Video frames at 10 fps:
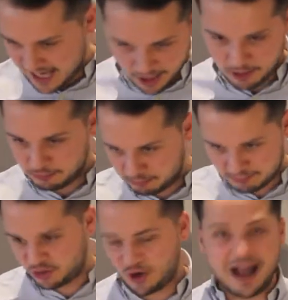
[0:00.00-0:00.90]
yellow
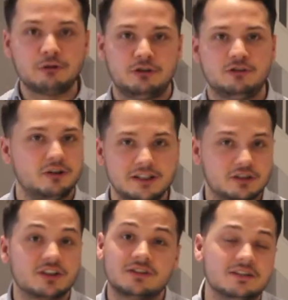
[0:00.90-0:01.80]
trousers on.
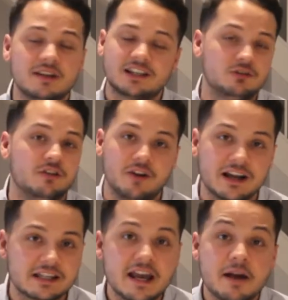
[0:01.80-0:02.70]
It's just, it's not
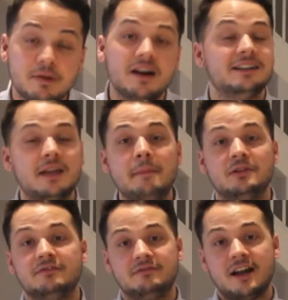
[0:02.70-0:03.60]
nice. But in terms
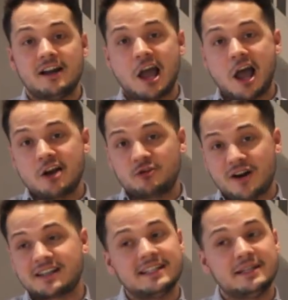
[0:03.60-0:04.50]
of
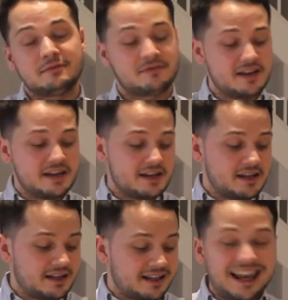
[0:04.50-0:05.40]
aggressive,
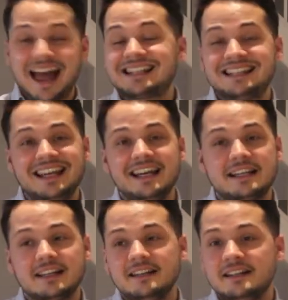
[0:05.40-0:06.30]

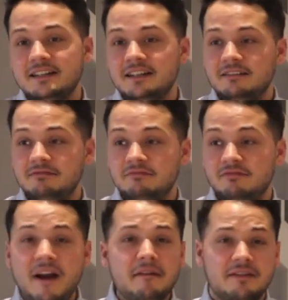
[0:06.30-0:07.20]
classic,
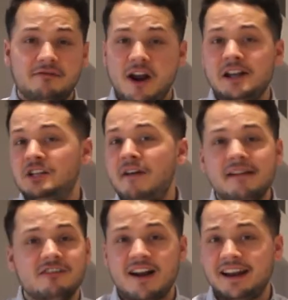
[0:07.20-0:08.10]
very French,
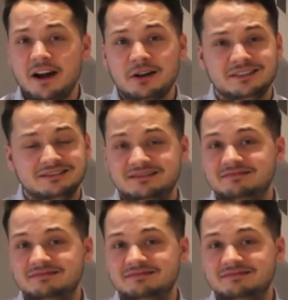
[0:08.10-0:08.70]
very Renault,